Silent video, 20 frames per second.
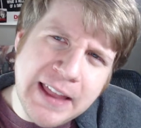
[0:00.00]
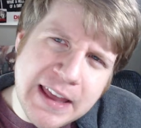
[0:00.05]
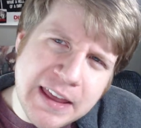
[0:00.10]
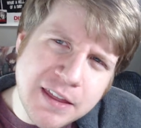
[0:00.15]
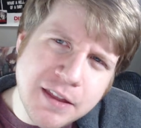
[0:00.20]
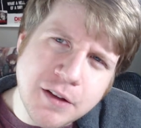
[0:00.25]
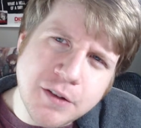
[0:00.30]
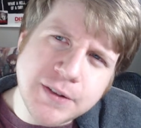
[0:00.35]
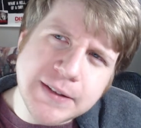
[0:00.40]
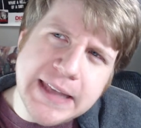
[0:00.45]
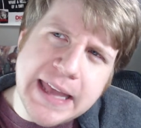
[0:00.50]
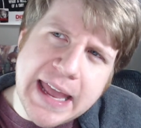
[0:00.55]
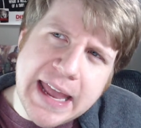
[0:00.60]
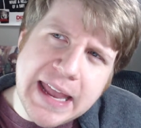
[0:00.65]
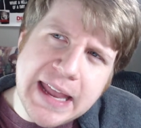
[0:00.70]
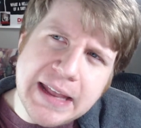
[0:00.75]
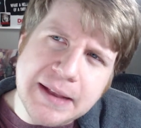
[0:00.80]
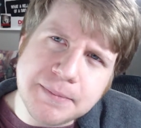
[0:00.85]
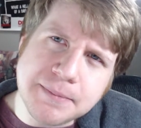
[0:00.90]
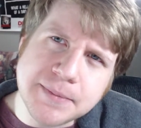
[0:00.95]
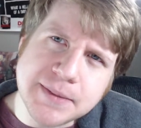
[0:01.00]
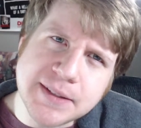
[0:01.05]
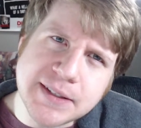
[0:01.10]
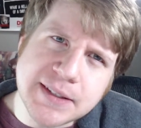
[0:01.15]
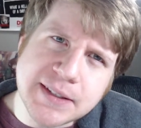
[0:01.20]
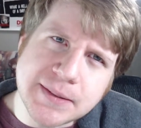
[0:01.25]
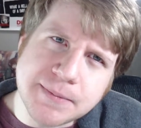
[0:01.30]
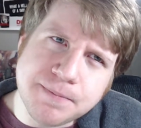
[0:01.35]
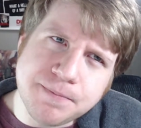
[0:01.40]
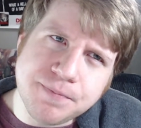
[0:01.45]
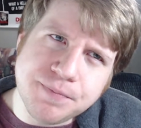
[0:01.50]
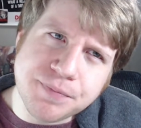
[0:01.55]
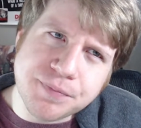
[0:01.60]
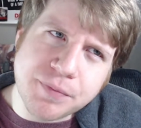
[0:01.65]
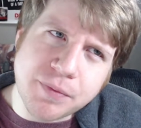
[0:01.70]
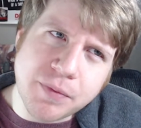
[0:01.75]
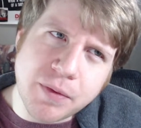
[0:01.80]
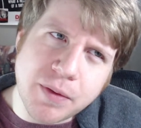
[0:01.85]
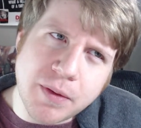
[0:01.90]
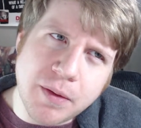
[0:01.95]
those games,
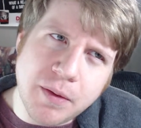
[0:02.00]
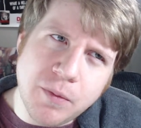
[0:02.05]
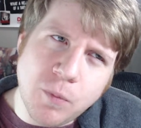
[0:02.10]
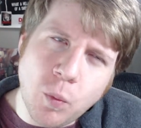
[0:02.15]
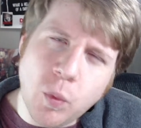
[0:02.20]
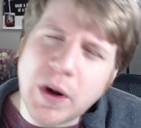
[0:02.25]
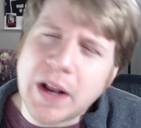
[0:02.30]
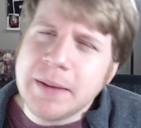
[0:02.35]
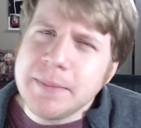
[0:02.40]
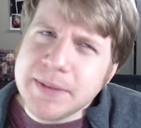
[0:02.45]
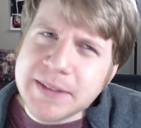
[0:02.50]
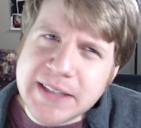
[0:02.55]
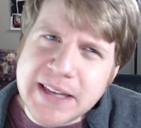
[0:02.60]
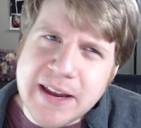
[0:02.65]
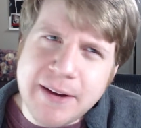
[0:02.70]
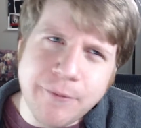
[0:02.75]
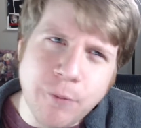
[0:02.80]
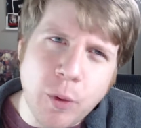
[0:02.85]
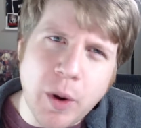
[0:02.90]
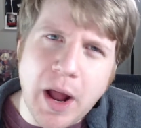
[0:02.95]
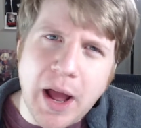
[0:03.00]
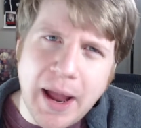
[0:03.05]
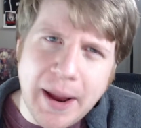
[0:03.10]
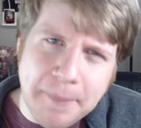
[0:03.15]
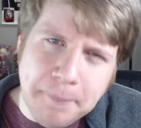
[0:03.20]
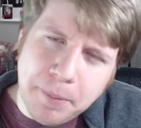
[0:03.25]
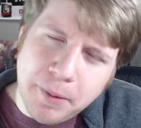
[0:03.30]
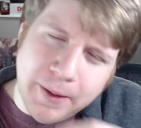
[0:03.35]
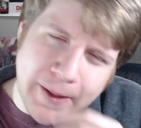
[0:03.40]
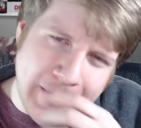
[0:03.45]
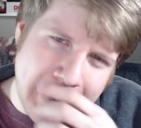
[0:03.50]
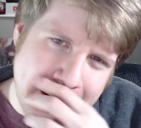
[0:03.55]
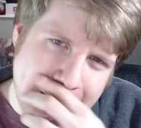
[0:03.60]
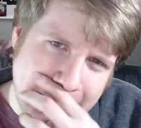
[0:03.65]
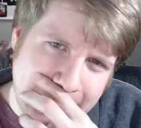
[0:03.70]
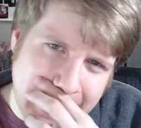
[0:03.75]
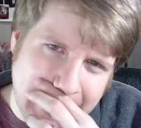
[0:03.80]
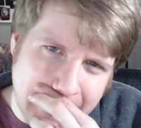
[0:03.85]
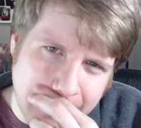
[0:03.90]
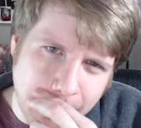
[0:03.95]
what I'm seeing from what I'm playing
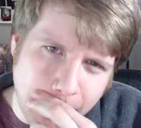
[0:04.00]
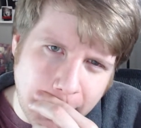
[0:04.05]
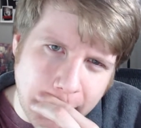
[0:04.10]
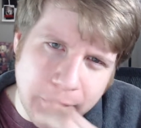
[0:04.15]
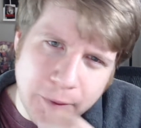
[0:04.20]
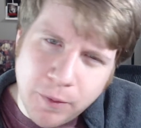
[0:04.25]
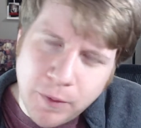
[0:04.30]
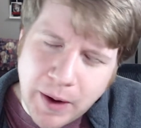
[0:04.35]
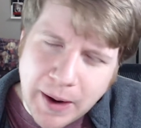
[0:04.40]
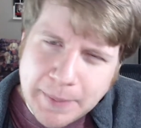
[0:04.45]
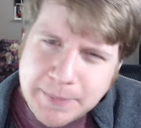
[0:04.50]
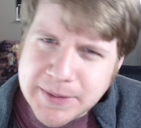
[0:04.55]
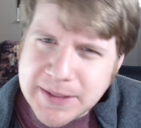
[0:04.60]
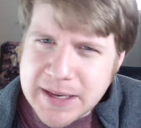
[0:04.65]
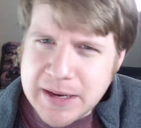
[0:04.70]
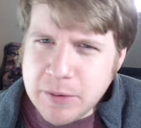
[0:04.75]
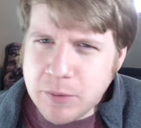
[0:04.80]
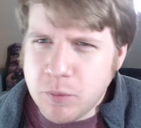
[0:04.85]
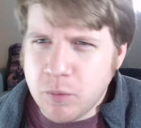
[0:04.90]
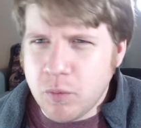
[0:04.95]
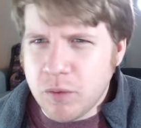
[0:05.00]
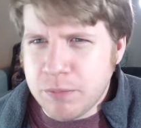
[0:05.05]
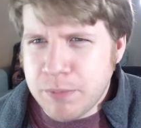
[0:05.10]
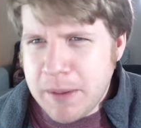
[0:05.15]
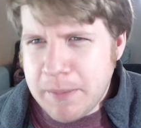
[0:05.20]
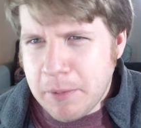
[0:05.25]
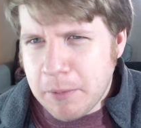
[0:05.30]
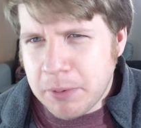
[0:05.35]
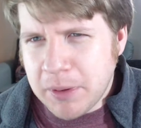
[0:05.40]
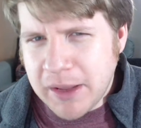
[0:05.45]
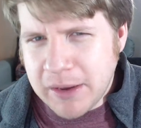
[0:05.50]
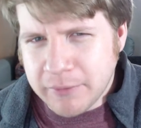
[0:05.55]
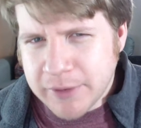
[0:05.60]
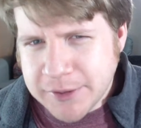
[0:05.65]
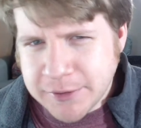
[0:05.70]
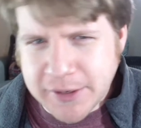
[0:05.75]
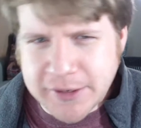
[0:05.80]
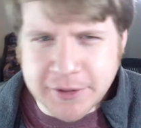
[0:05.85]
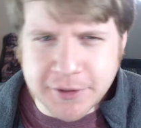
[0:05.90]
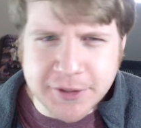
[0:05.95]
and what I'm seeing with people playing Ridge
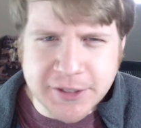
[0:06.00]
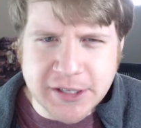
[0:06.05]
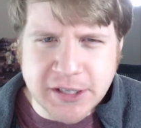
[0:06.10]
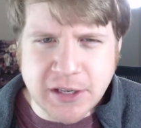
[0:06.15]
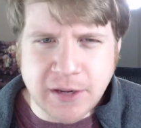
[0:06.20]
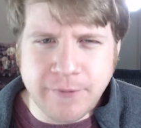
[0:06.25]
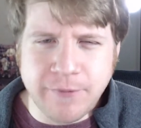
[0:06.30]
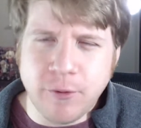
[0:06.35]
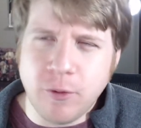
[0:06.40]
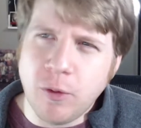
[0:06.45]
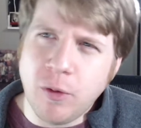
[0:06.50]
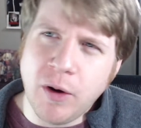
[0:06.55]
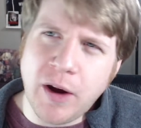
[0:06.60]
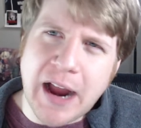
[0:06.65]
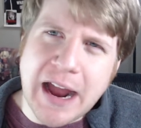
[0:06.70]
Racer 64,